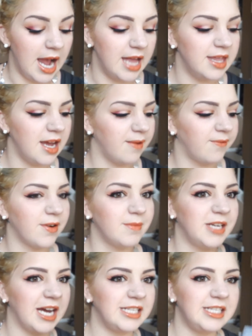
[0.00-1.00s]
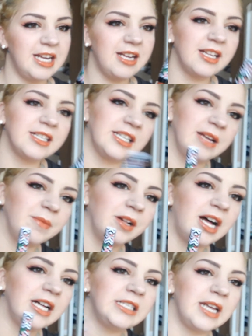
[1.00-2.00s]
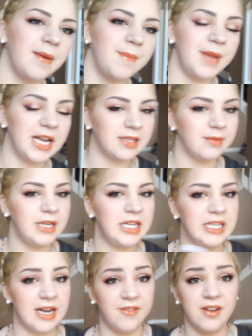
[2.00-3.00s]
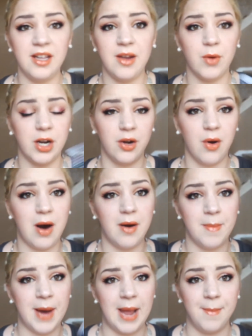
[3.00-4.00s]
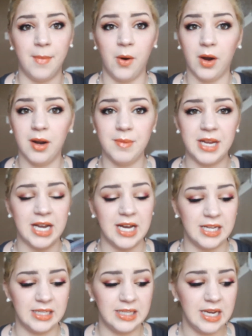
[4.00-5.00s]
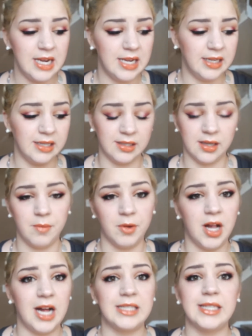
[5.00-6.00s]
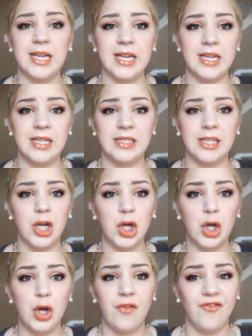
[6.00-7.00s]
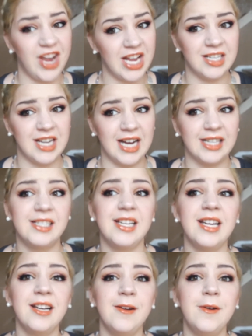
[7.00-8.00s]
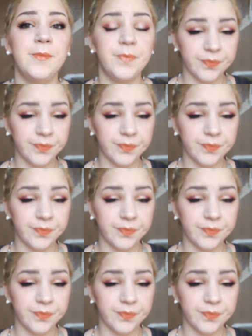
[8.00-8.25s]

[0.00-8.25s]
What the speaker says: And then from testing this lip gloss, it makes me definitely want to go out and buy more because this lip gloss is fantastic.